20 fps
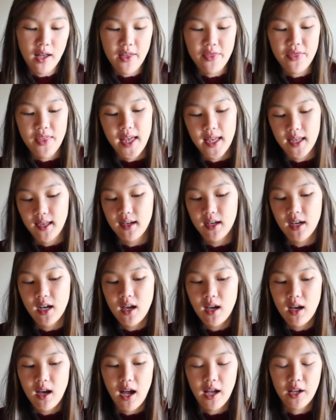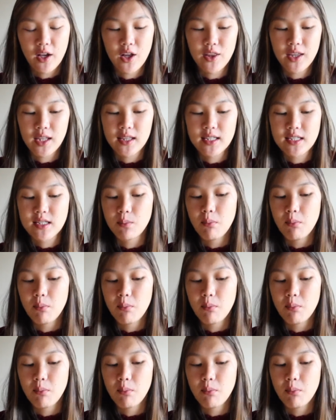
and then I got like this